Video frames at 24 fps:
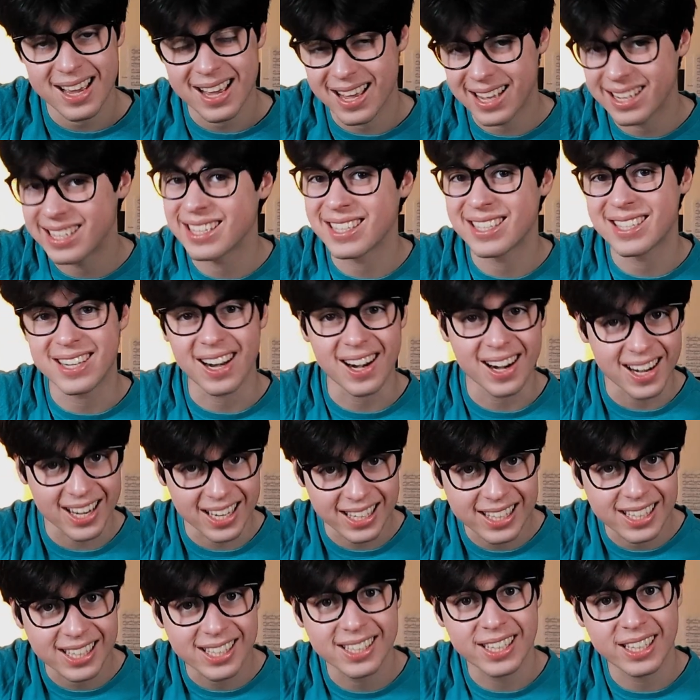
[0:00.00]
Is it
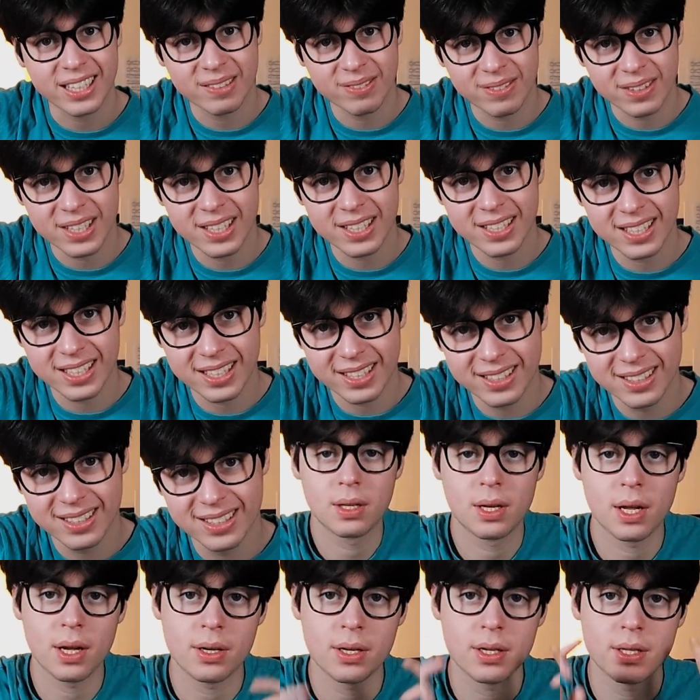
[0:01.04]
starting to click for you too?
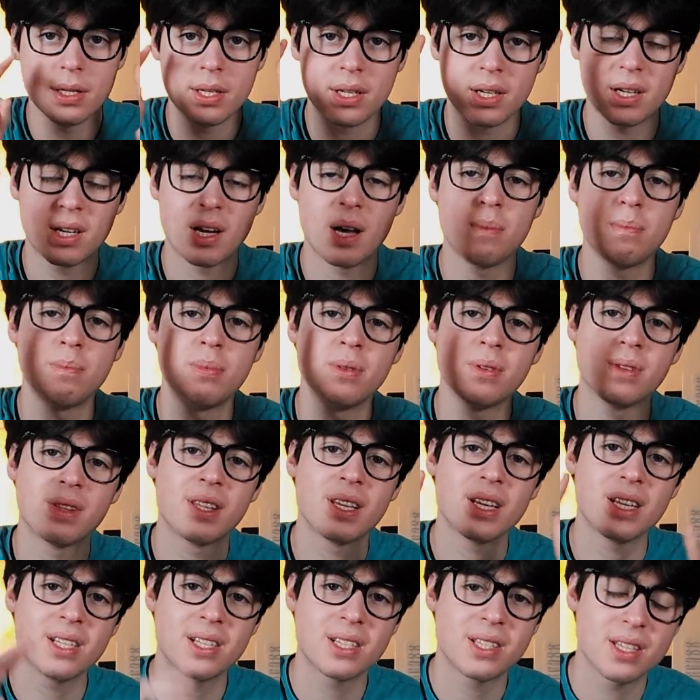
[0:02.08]
Now, just a couple
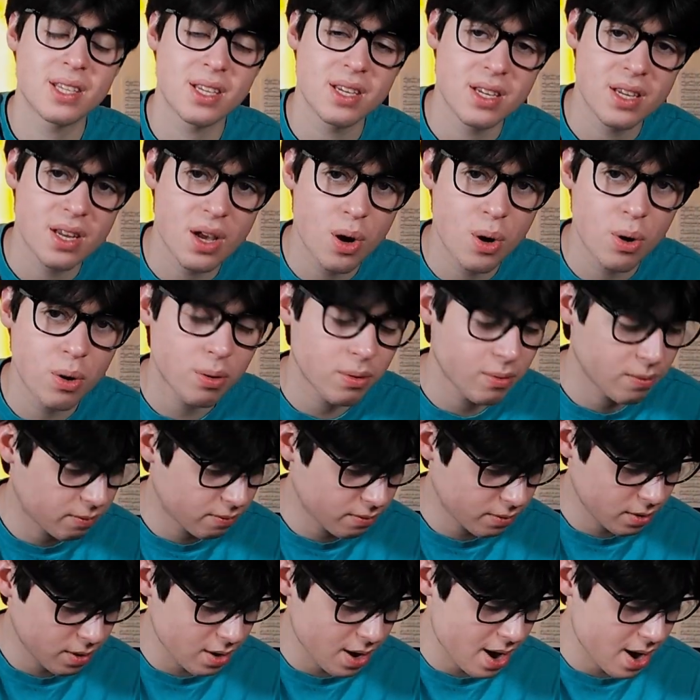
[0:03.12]
things to note
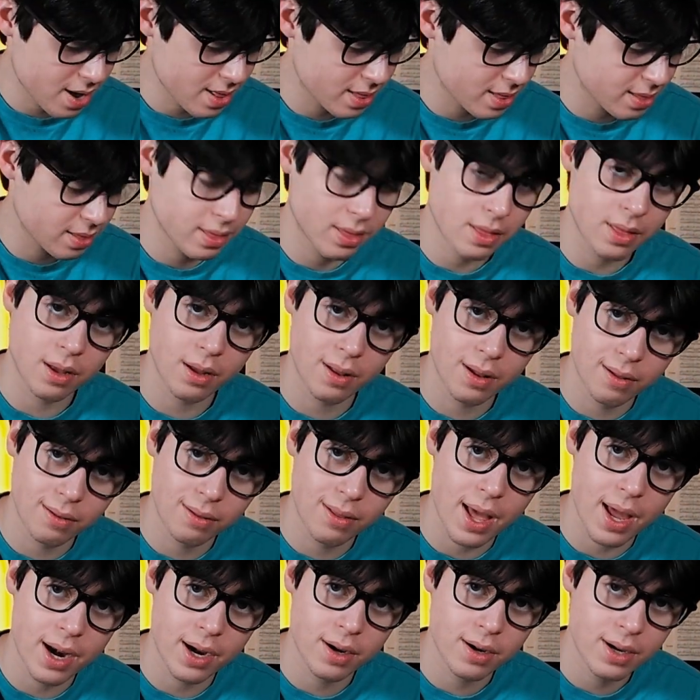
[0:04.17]
for the
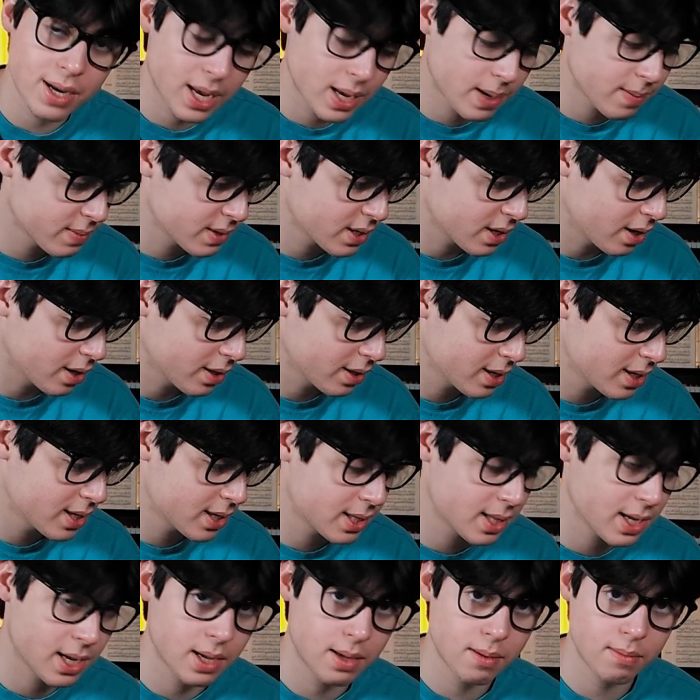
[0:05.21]
letter names on this
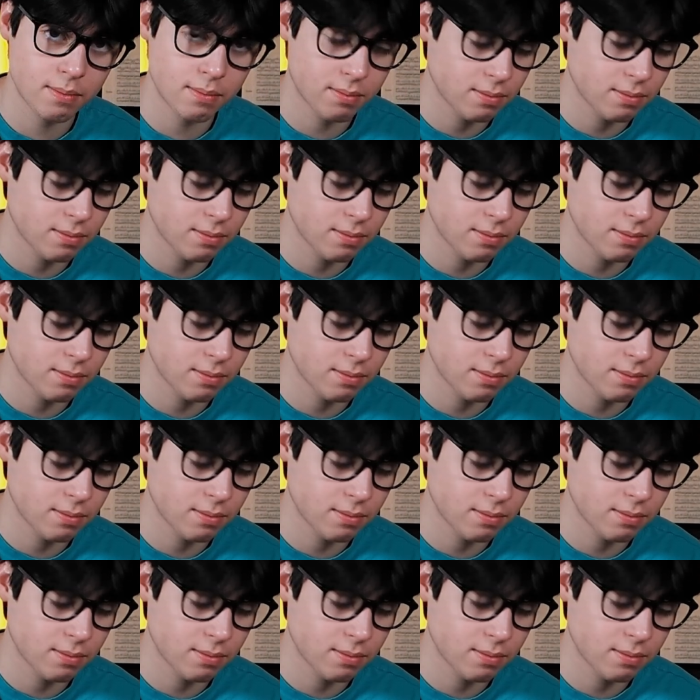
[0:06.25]
thing.